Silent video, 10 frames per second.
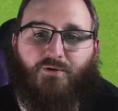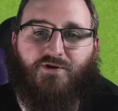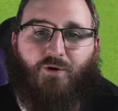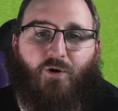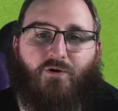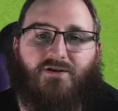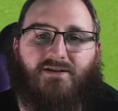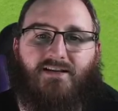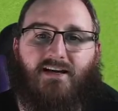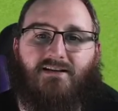to Hawks,
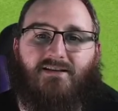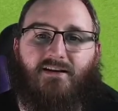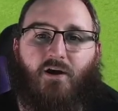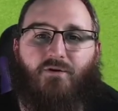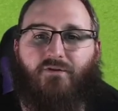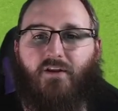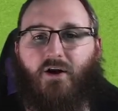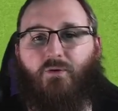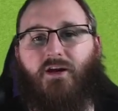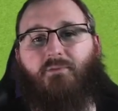dinks it over the
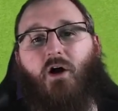goalkeeper,